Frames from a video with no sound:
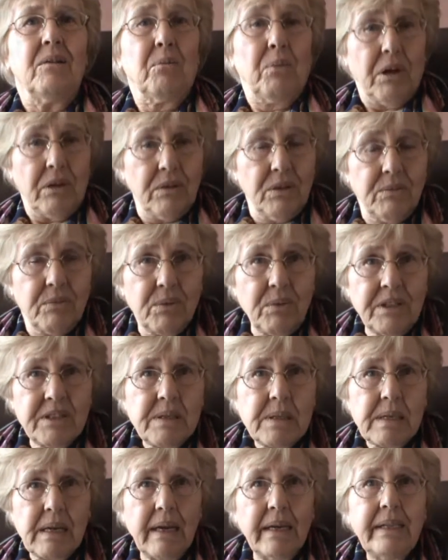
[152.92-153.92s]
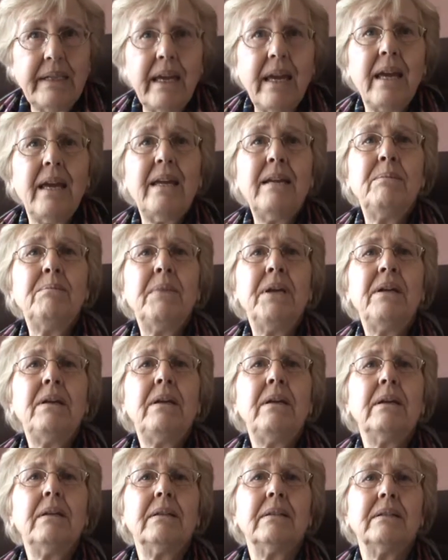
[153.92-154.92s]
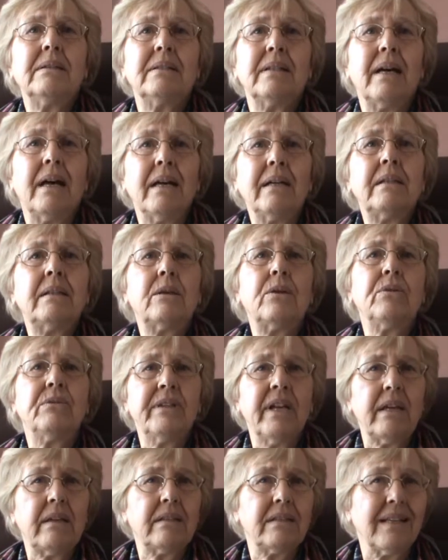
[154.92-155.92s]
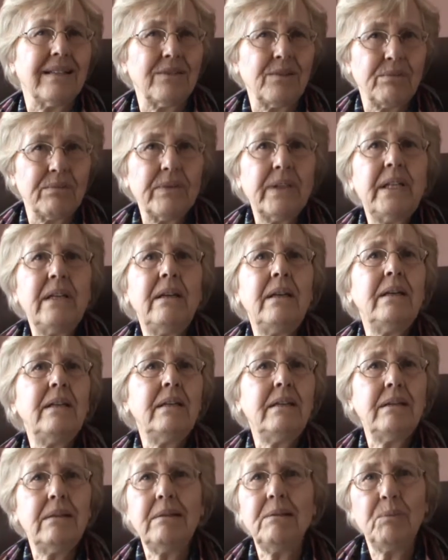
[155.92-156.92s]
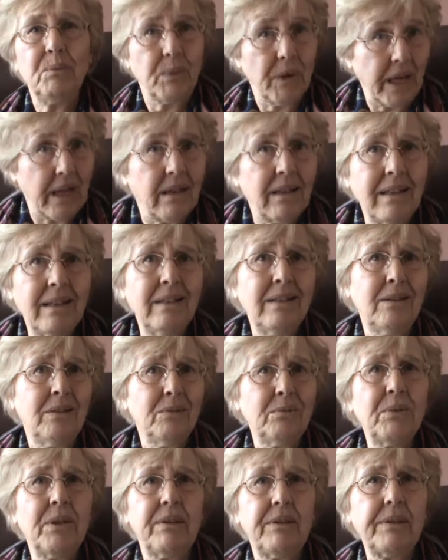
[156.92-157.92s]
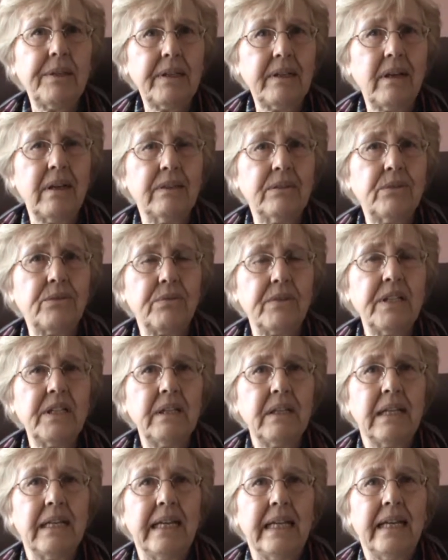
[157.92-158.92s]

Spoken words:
Well, once I came here, I connected really well with the country.